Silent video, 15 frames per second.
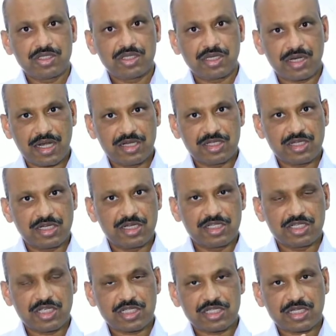right-sided
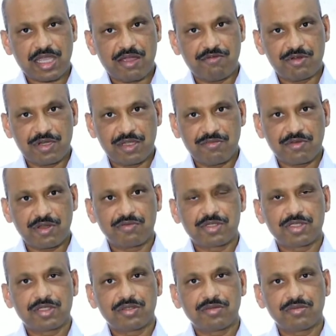chest cavity, for
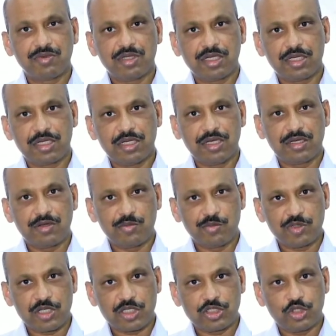which we needed to
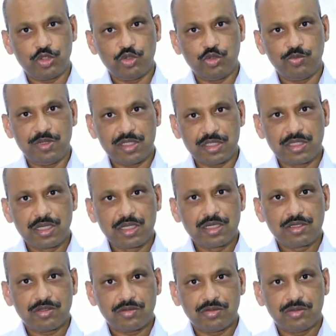put a tube in
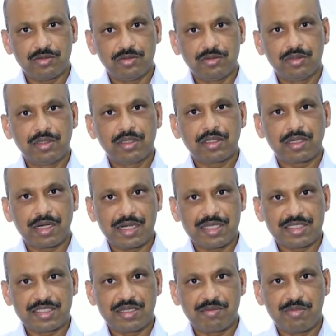to
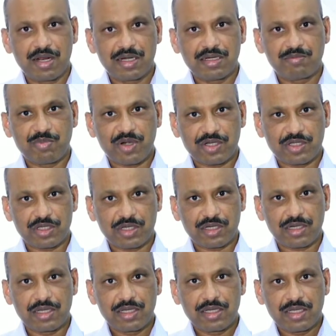release the blood pressure
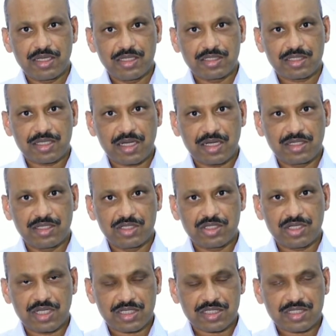inside the
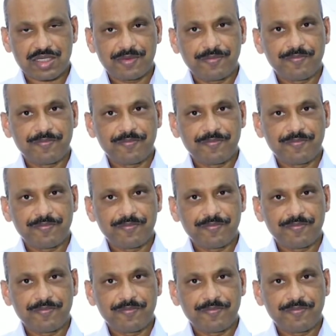chest.